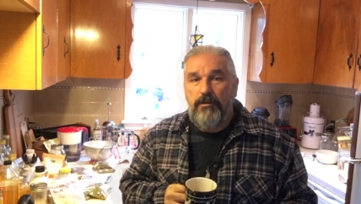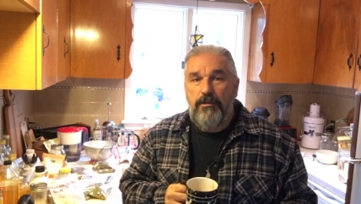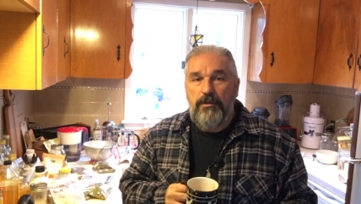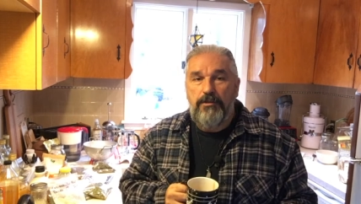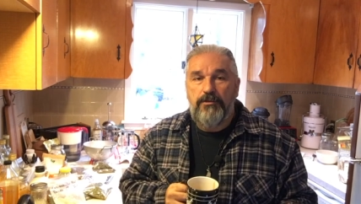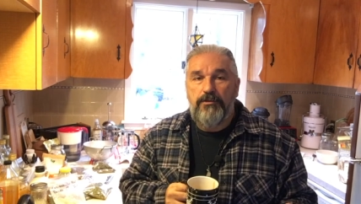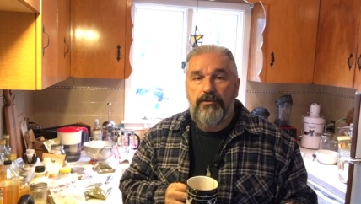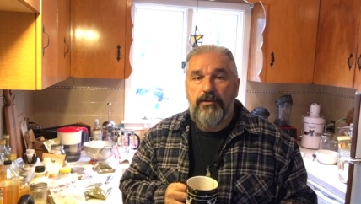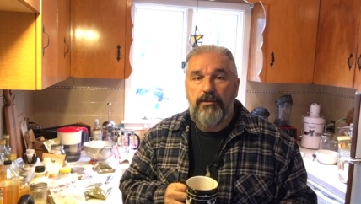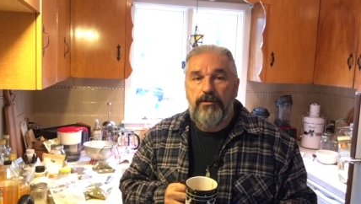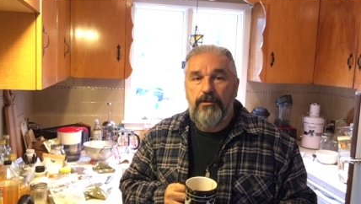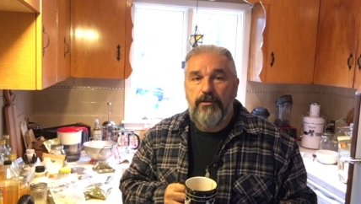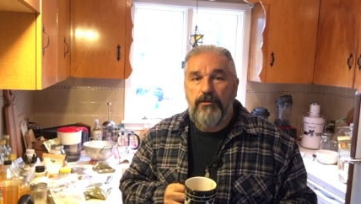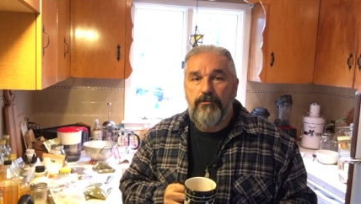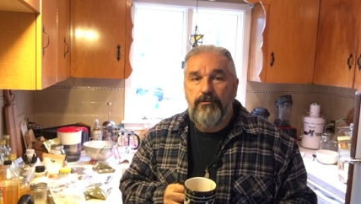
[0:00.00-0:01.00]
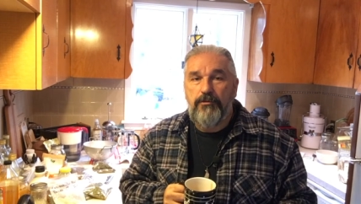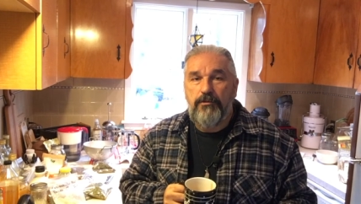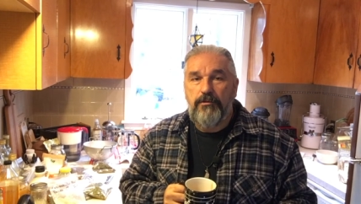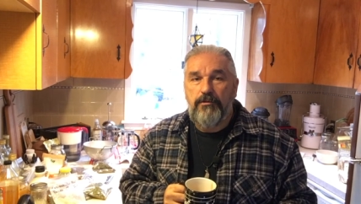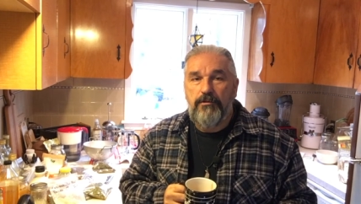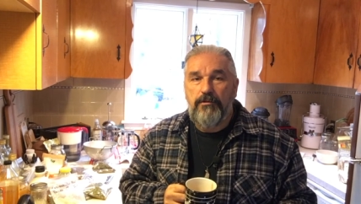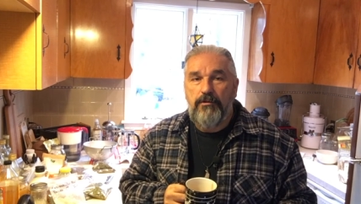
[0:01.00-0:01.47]
Instead of
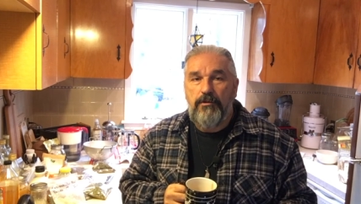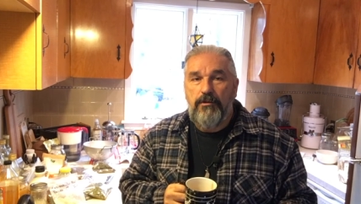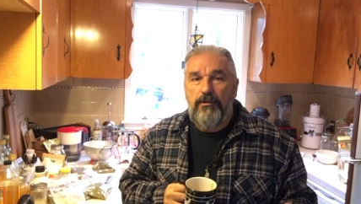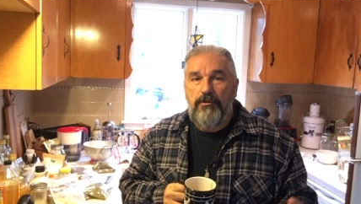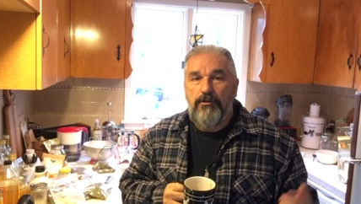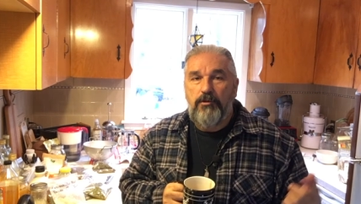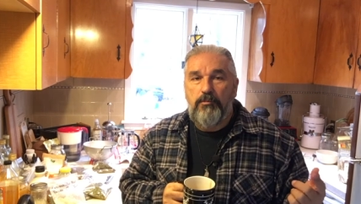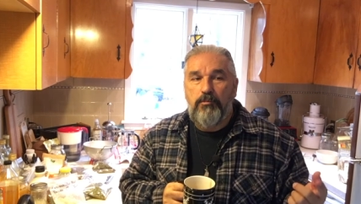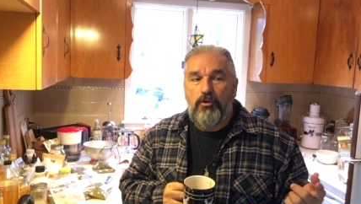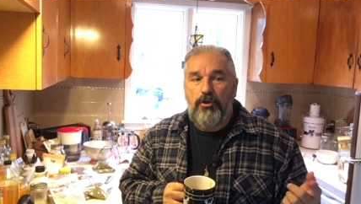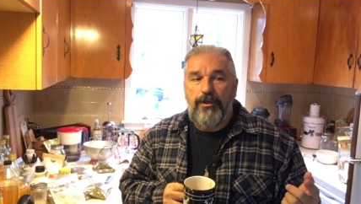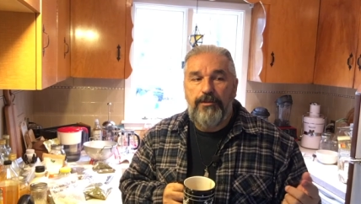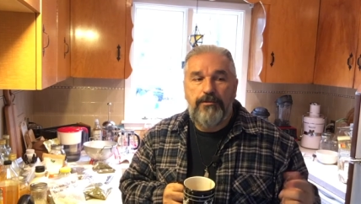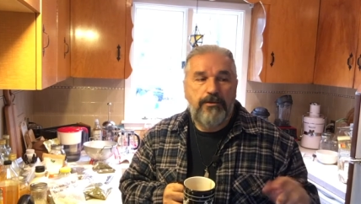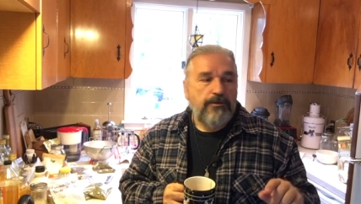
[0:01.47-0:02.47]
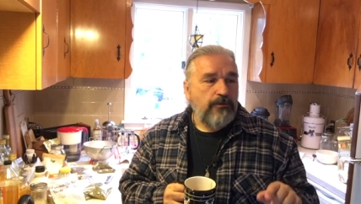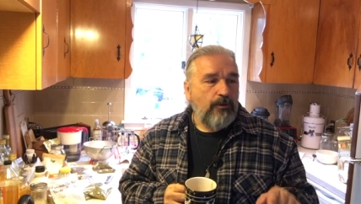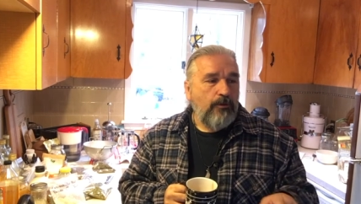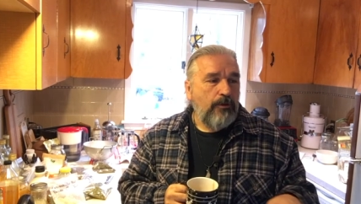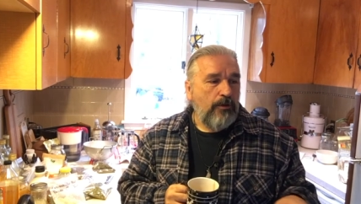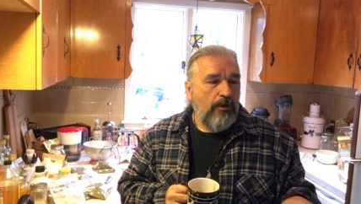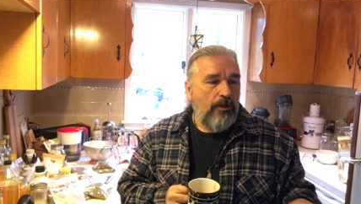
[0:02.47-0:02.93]
your brain just
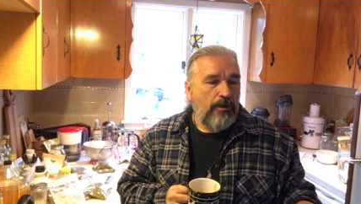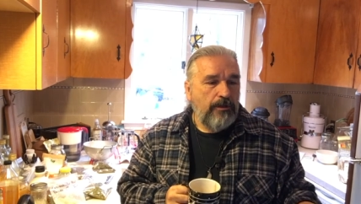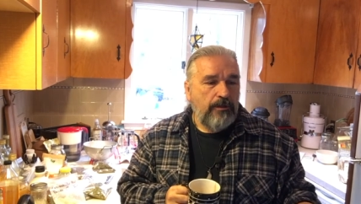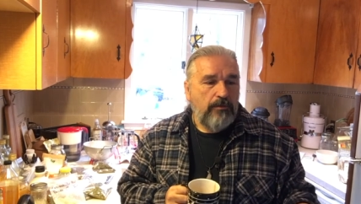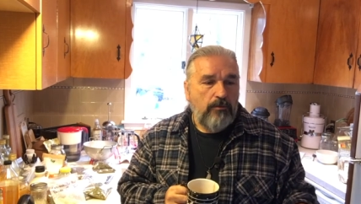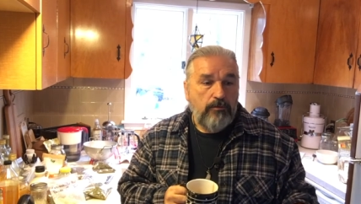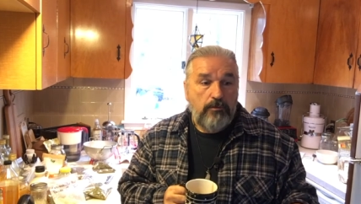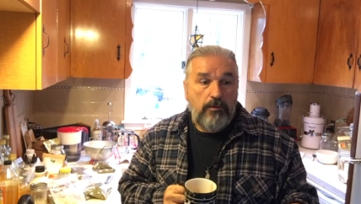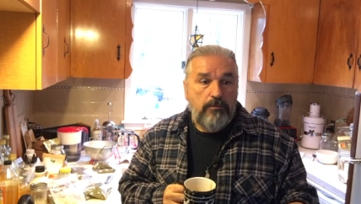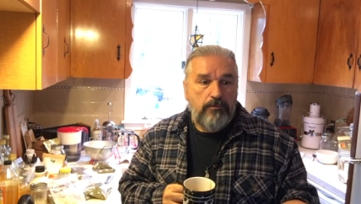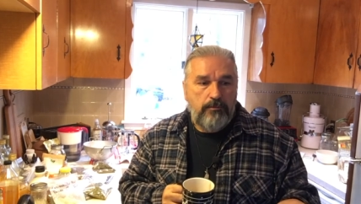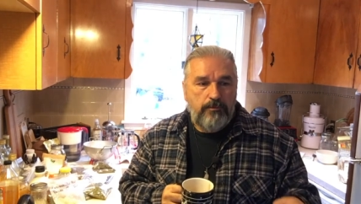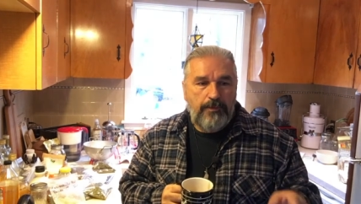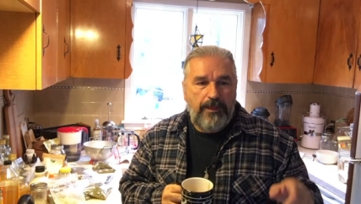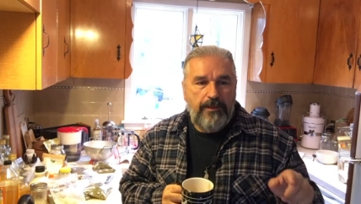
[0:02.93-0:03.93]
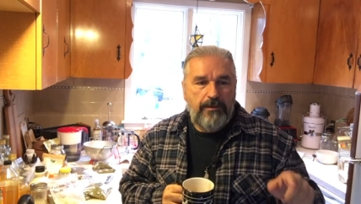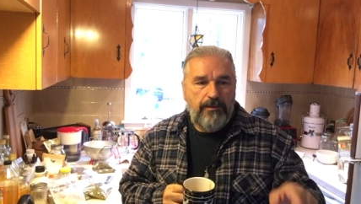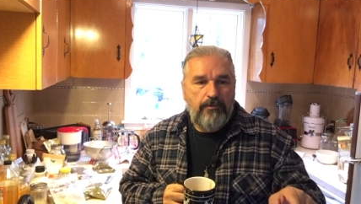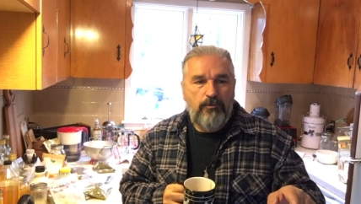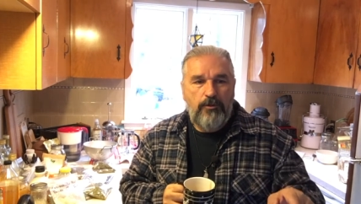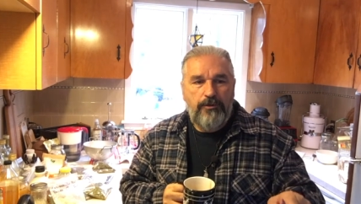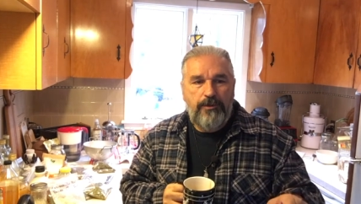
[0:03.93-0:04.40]
going along and going, oh man,
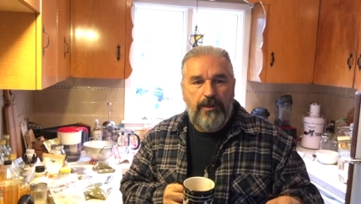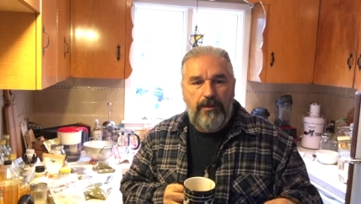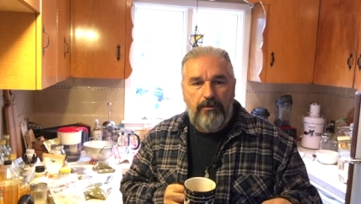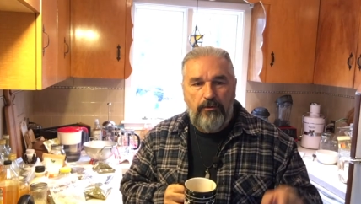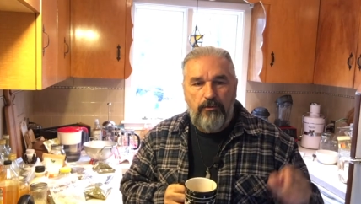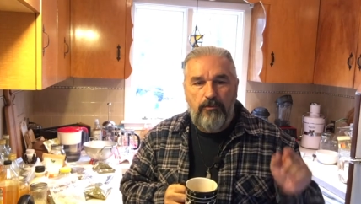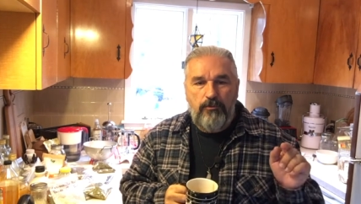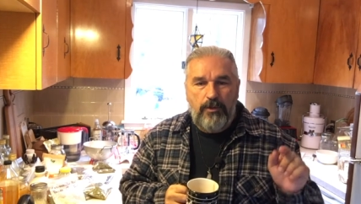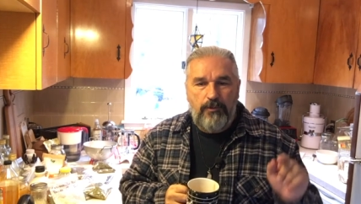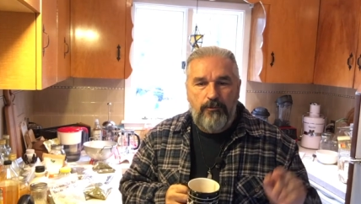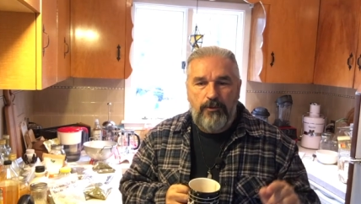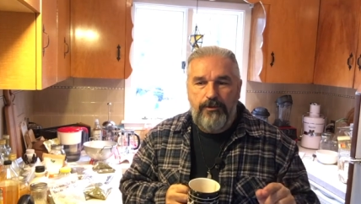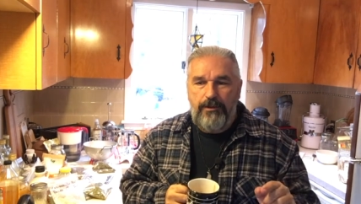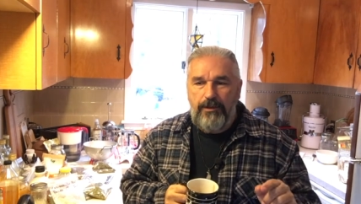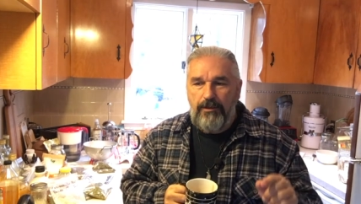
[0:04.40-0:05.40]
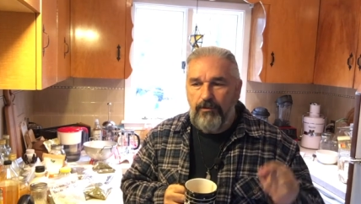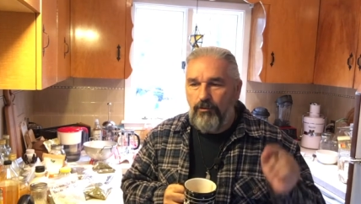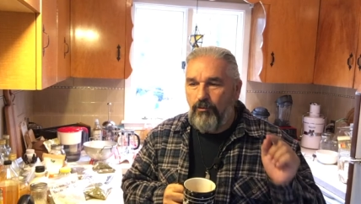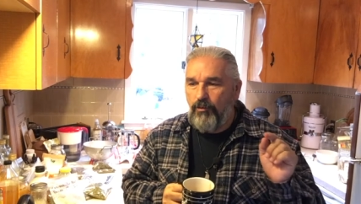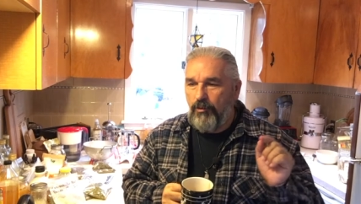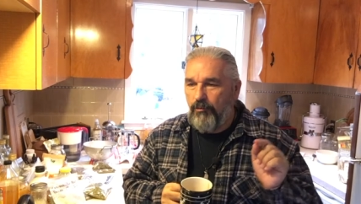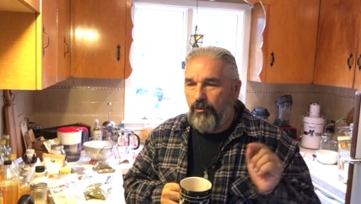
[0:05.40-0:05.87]
I want that, oh, I want that,
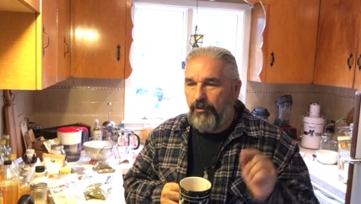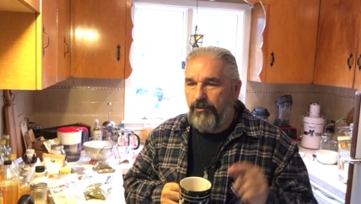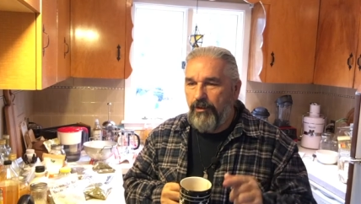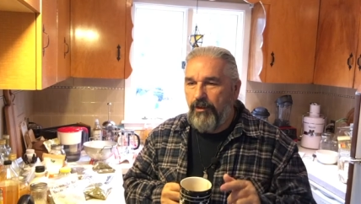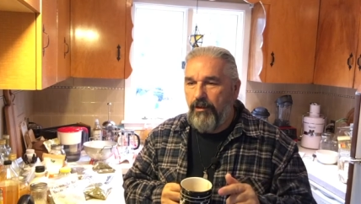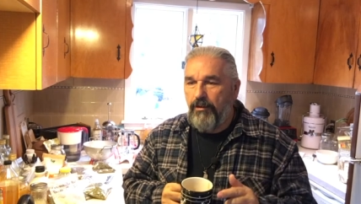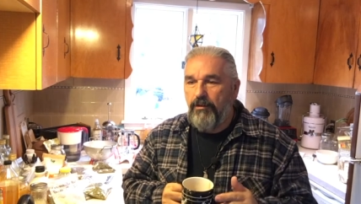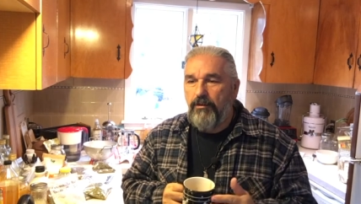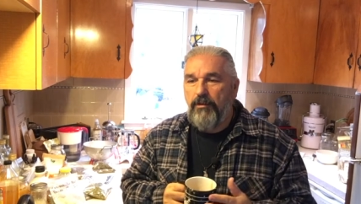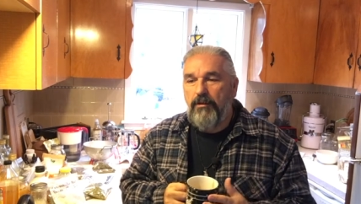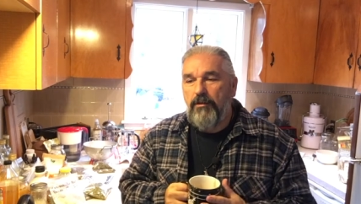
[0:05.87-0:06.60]
oh, I want that.